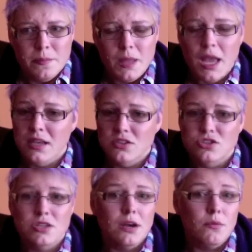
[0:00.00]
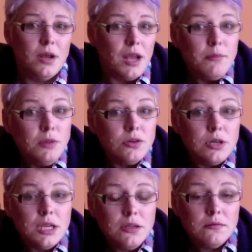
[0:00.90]
I can share what I'm
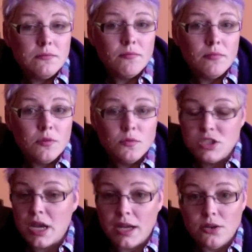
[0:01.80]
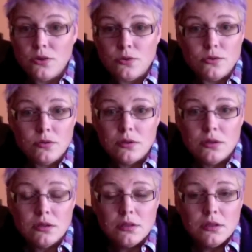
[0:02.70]
learning, which I do.
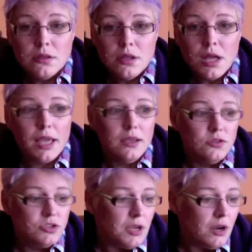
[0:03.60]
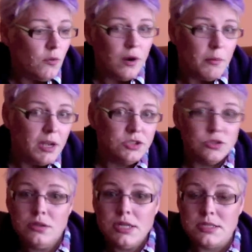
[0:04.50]
I can share where my
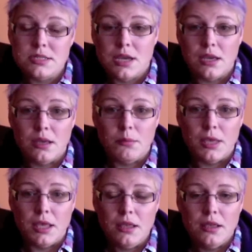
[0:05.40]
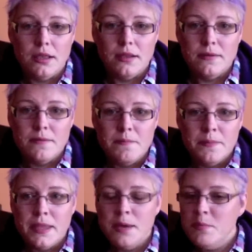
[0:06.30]
journey is taking me,
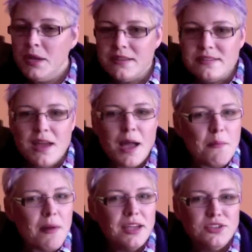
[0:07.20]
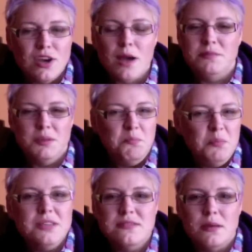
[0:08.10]
but it's not my job to
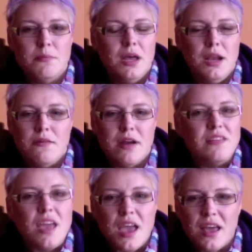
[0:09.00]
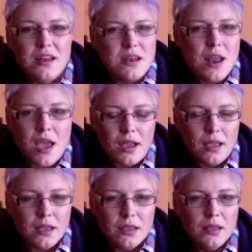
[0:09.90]
beat somebody around the head and
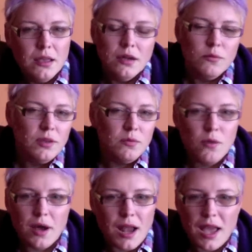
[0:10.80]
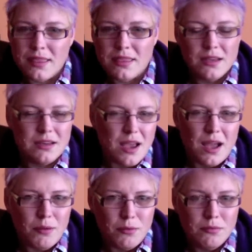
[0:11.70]
neck with what I think now.